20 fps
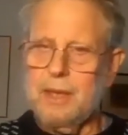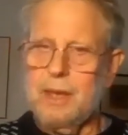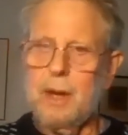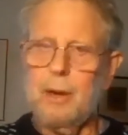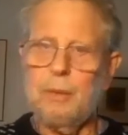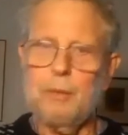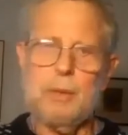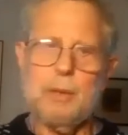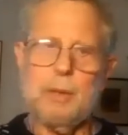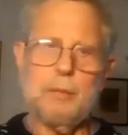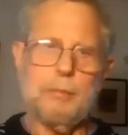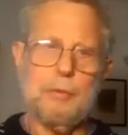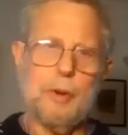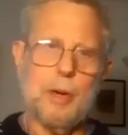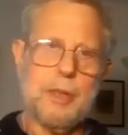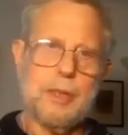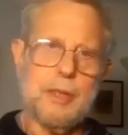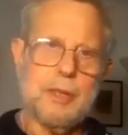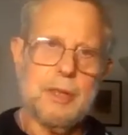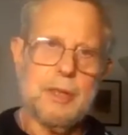over the
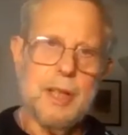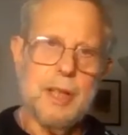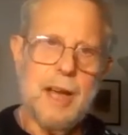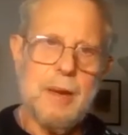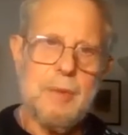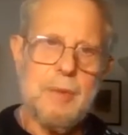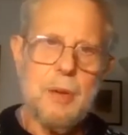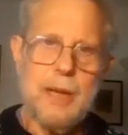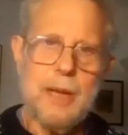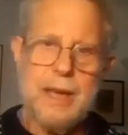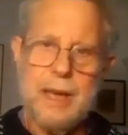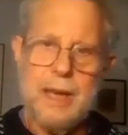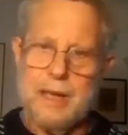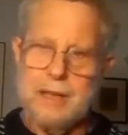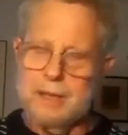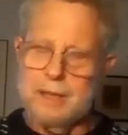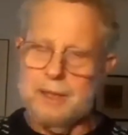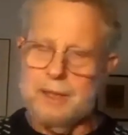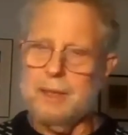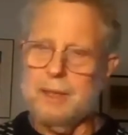4th of July
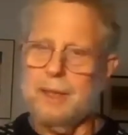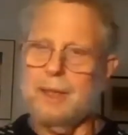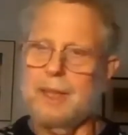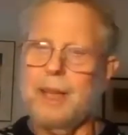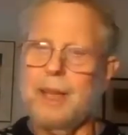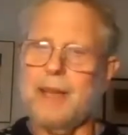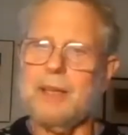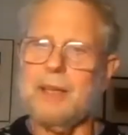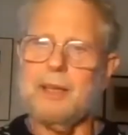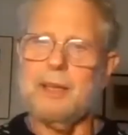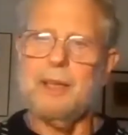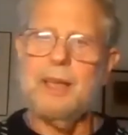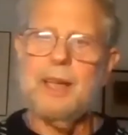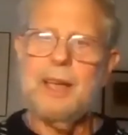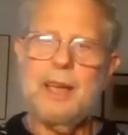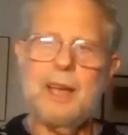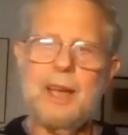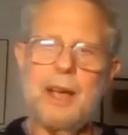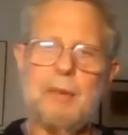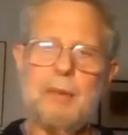weekend until I could
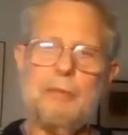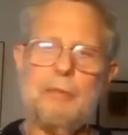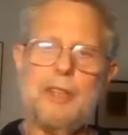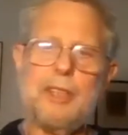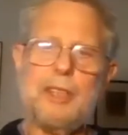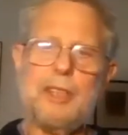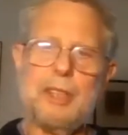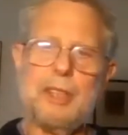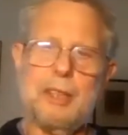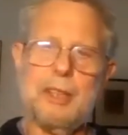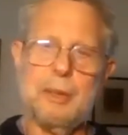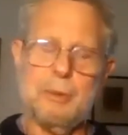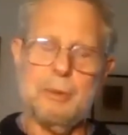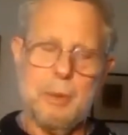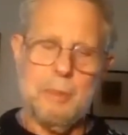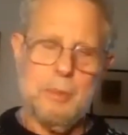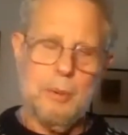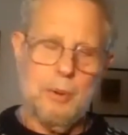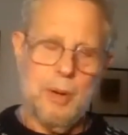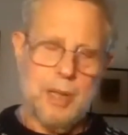officially
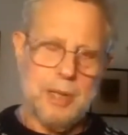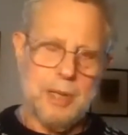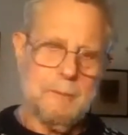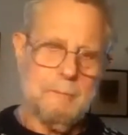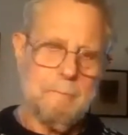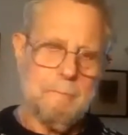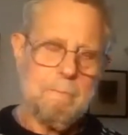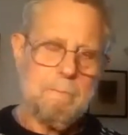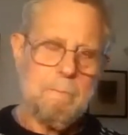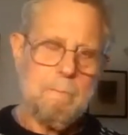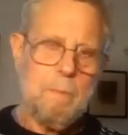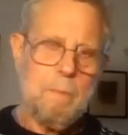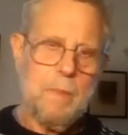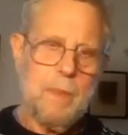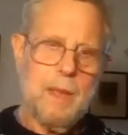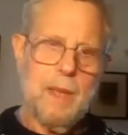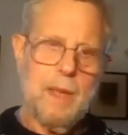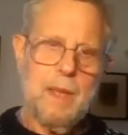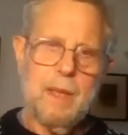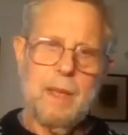report
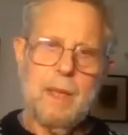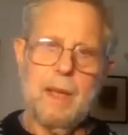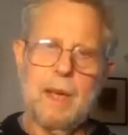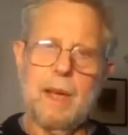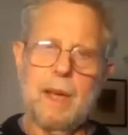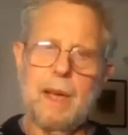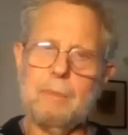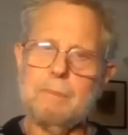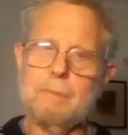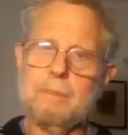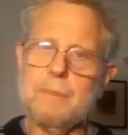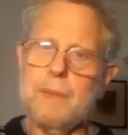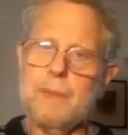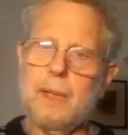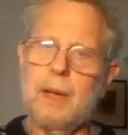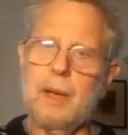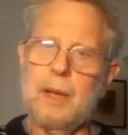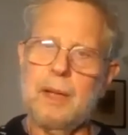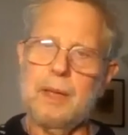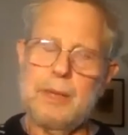on
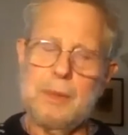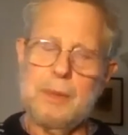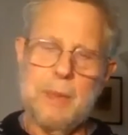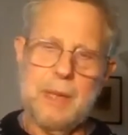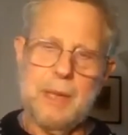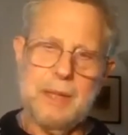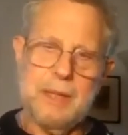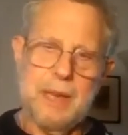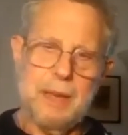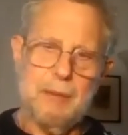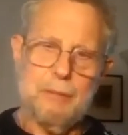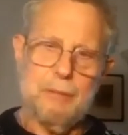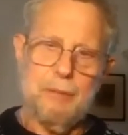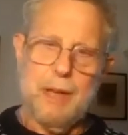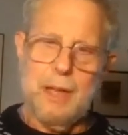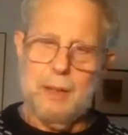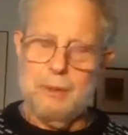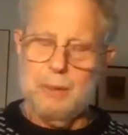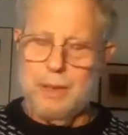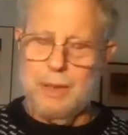the Monday
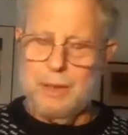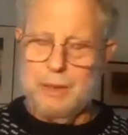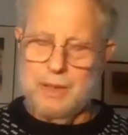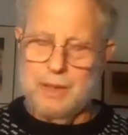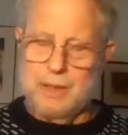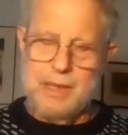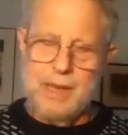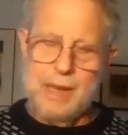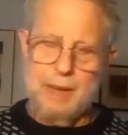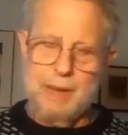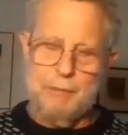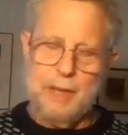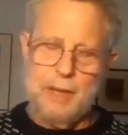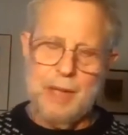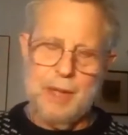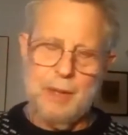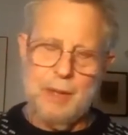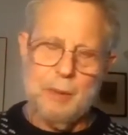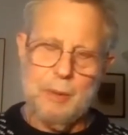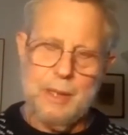the day
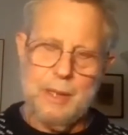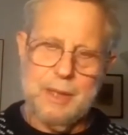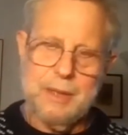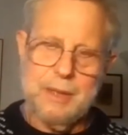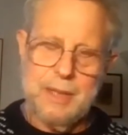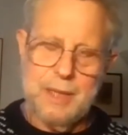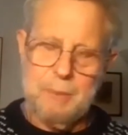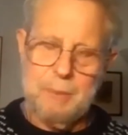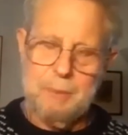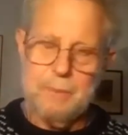following